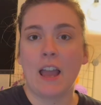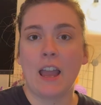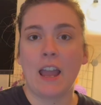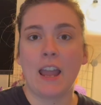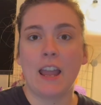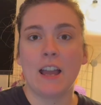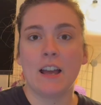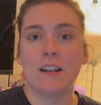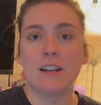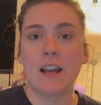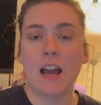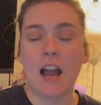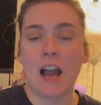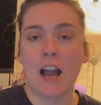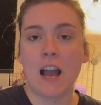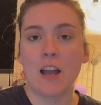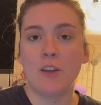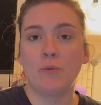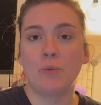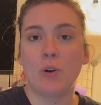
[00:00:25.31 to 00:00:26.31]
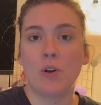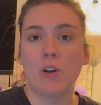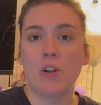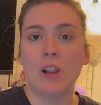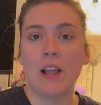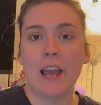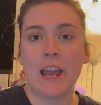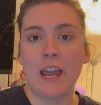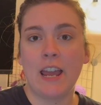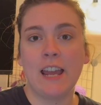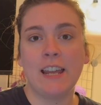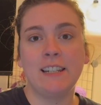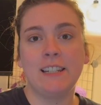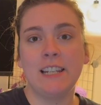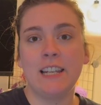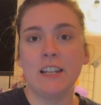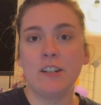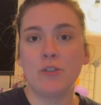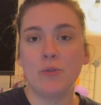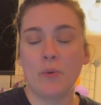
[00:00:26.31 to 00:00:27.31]
And I roll a
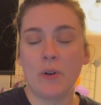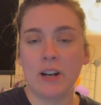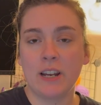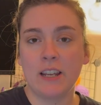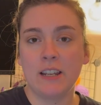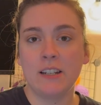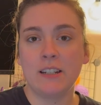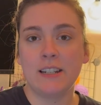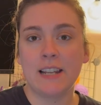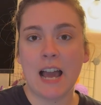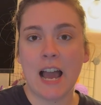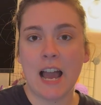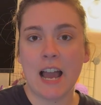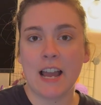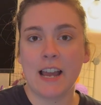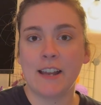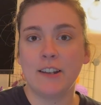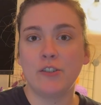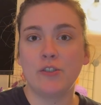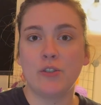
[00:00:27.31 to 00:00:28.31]
D20 die